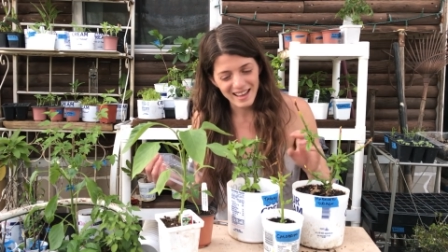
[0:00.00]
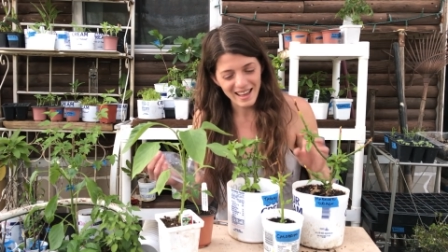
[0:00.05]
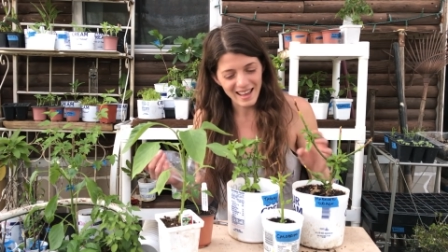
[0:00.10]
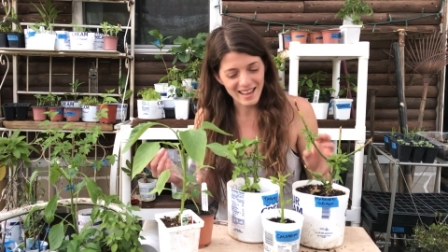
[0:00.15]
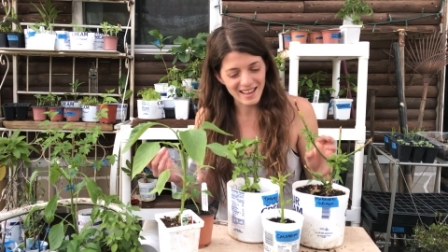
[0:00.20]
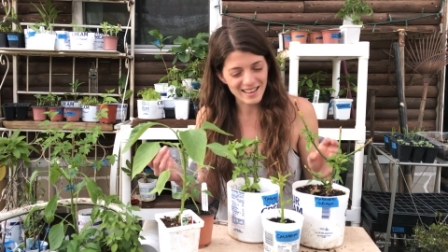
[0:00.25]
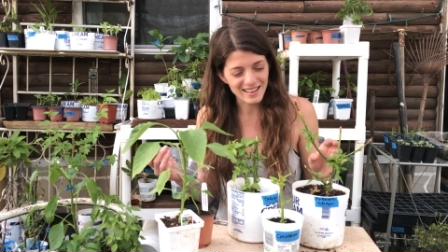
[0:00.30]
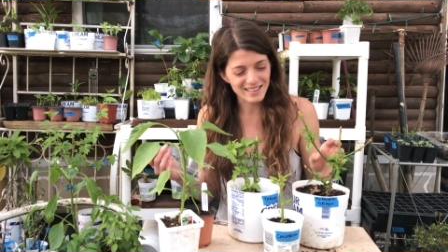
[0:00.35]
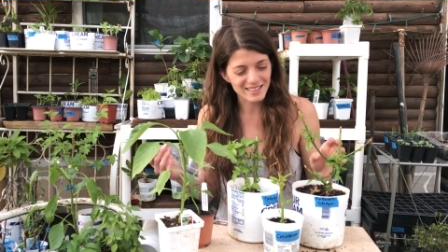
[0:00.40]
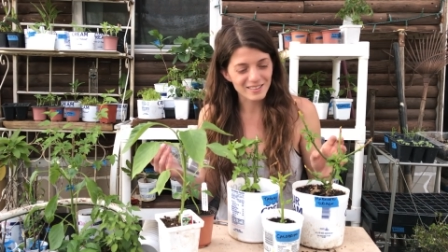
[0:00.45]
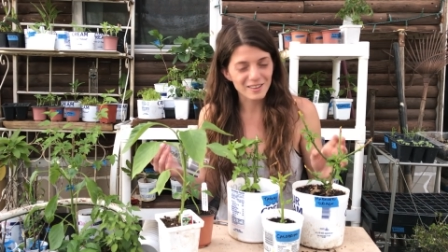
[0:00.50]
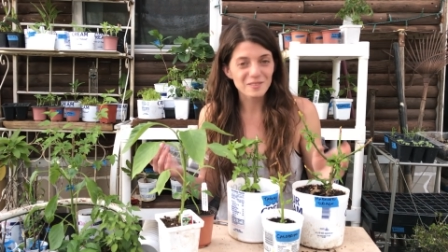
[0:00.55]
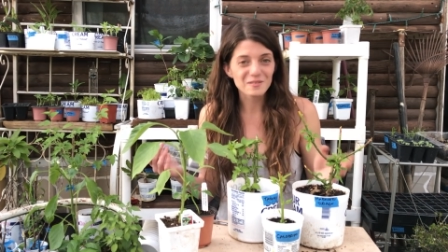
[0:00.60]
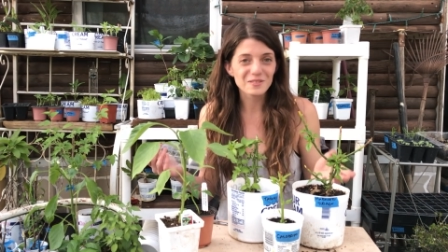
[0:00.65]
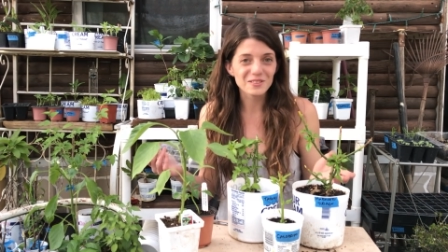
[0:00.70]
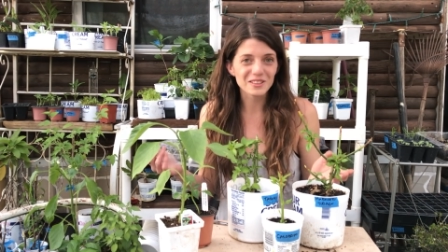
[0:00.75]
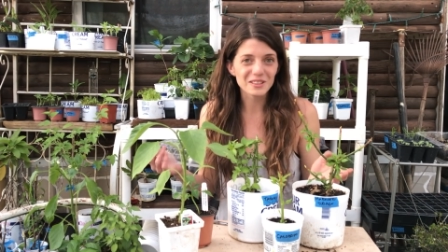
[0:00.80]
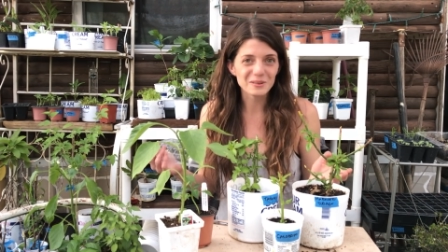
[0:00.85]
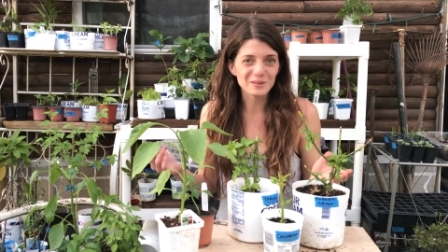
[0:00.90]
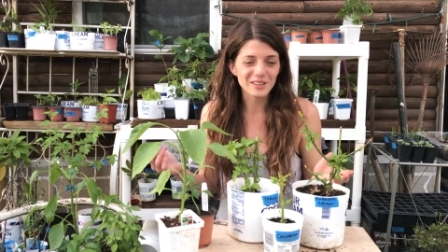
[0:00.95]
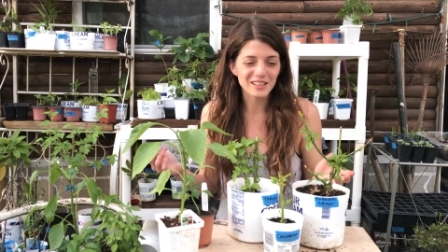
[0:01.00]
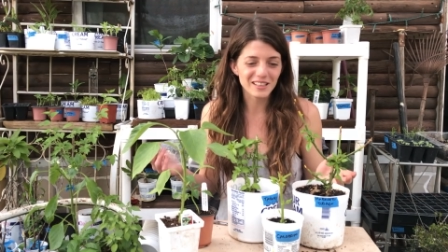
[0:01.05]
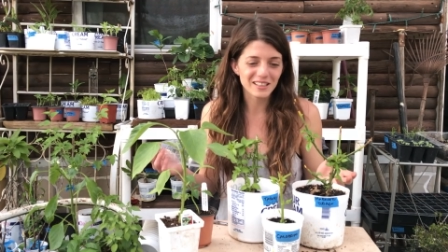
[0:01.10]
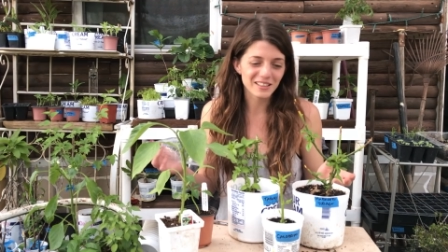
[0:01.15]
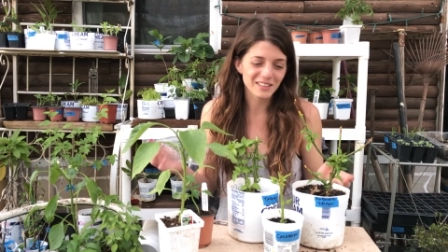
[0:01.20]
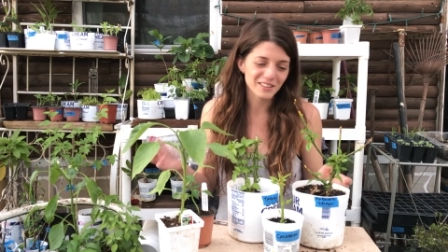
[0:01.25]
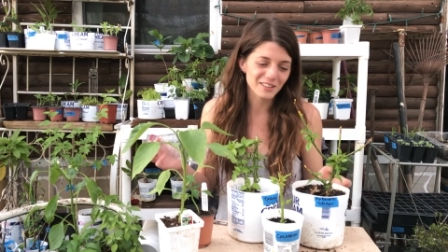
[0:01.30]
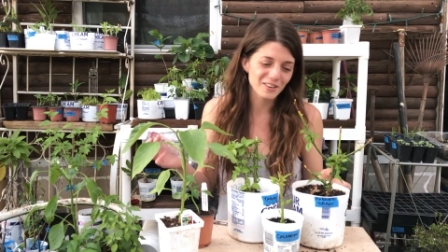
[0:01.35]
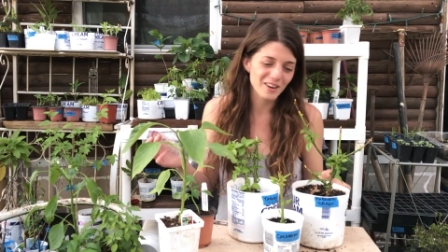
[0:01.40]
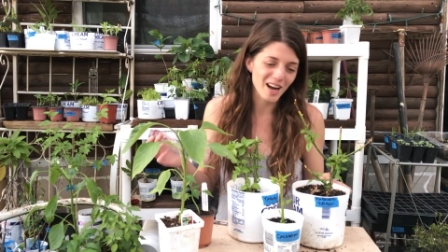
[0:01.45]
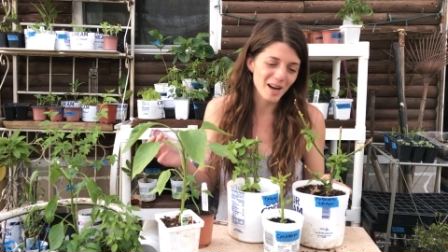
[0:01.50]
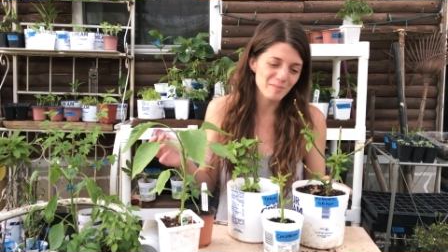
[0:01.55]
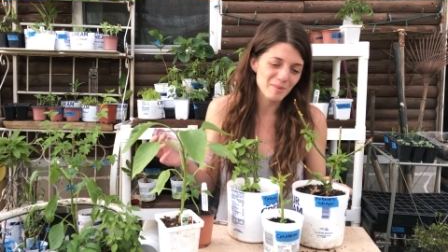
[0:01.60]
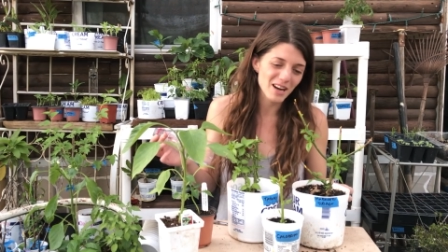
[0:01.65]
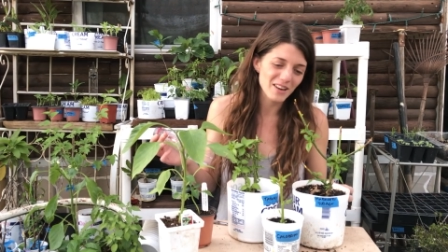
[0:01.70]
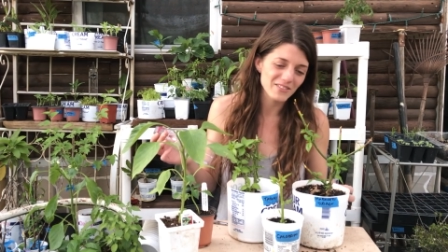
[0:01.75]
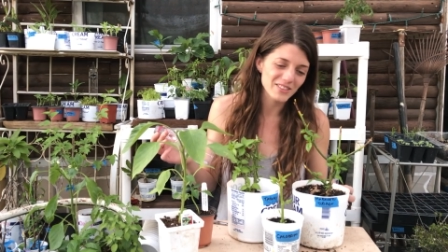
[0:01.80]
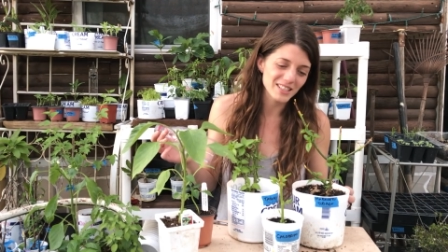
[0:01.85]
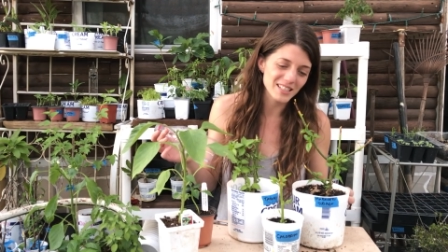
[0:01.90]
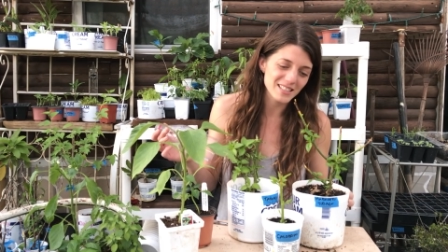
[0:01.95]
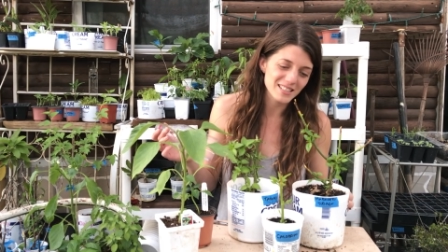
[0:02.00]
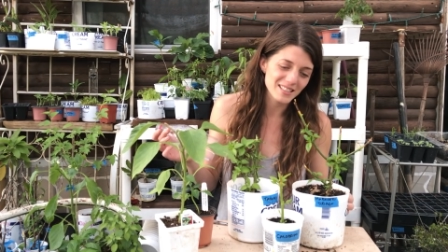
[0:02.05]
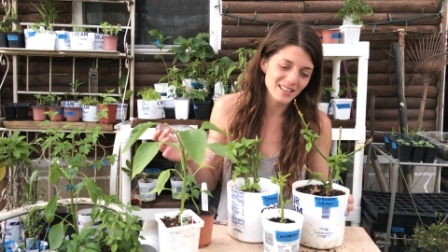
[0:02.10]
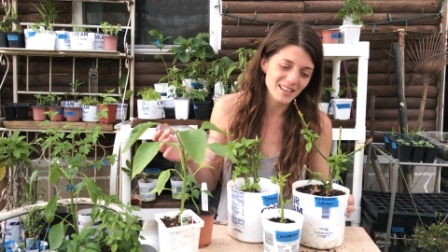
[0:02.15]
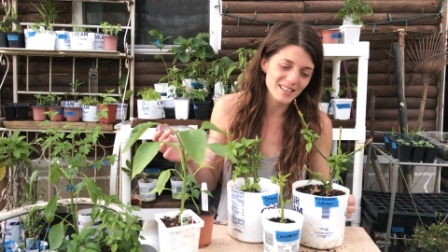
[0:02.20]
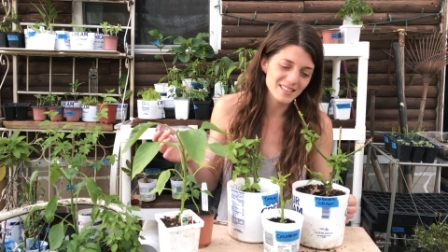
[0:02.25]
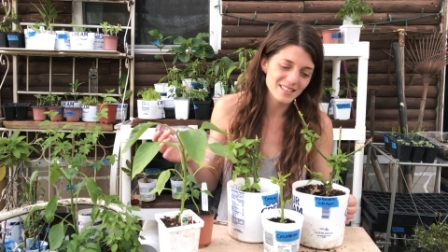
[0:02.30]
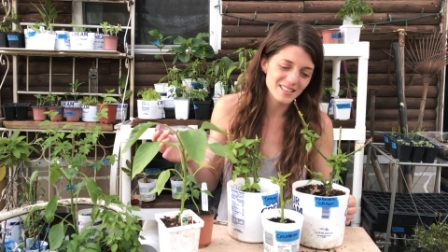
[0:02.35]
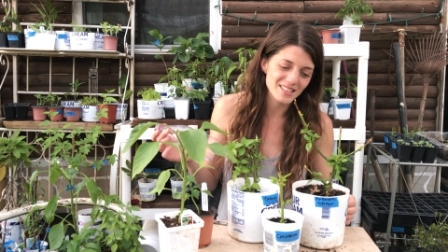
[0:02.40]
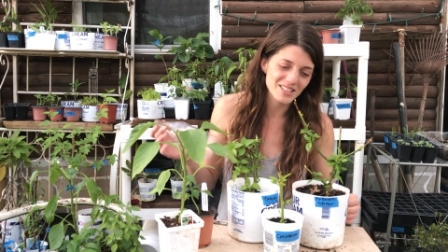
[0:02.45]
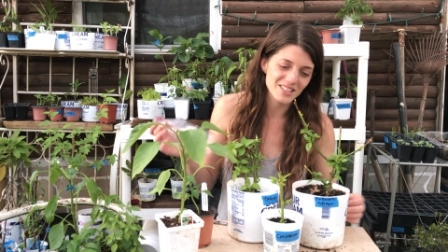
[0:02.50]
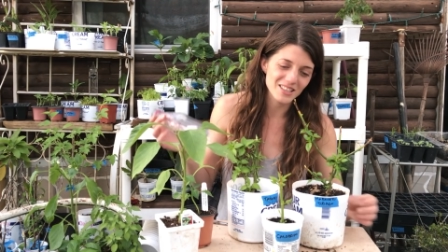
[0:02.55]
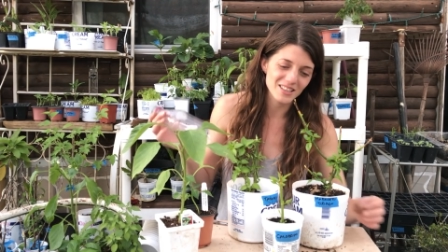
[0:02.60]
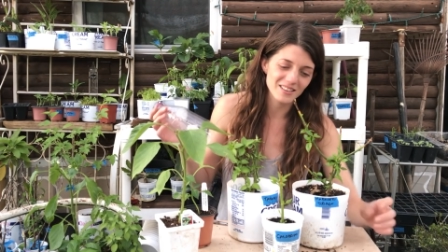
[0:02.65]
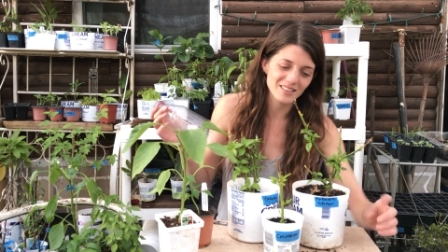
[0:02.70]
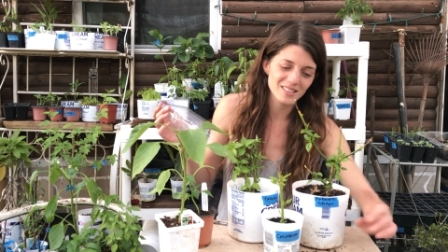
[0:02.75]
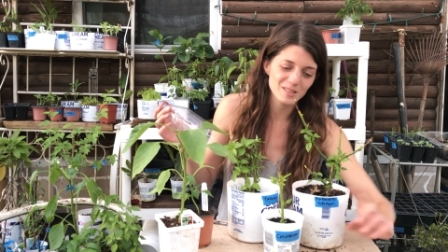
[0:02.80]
and hopefully, we'll get a good crop off of these guys this year,